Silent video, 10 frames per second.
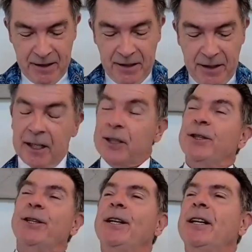than a
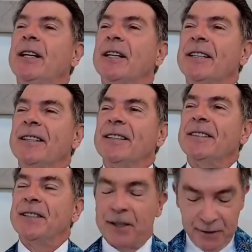good hug
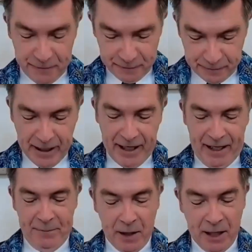to
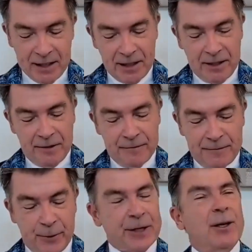convey my love
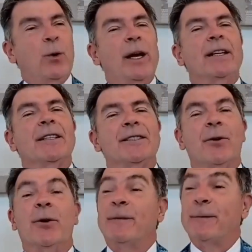for an acquaintance
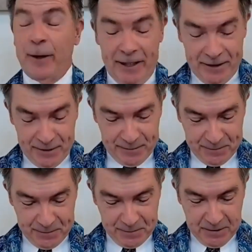or friend.
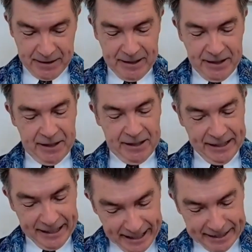
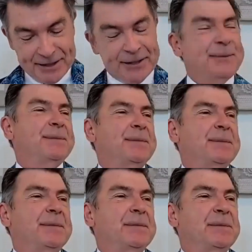Yet,
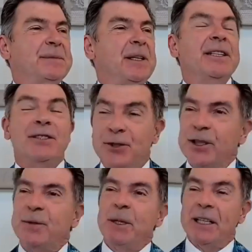
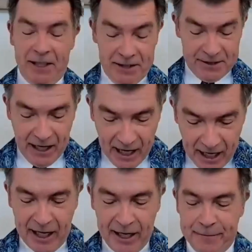just because
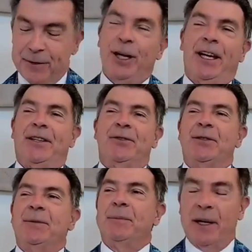I've
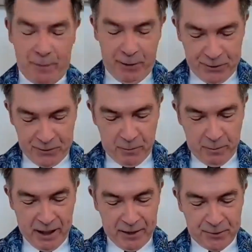changed my personal
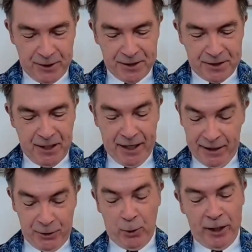boundaries and
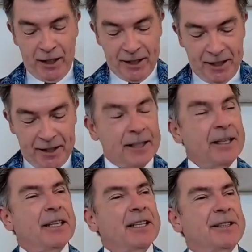enjoy hugging
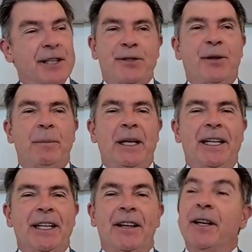doesn't
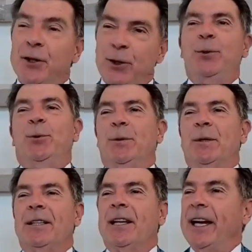mean that you
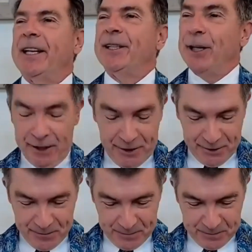like
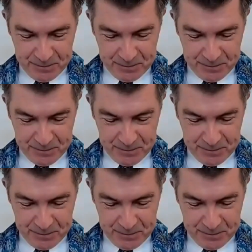hugs.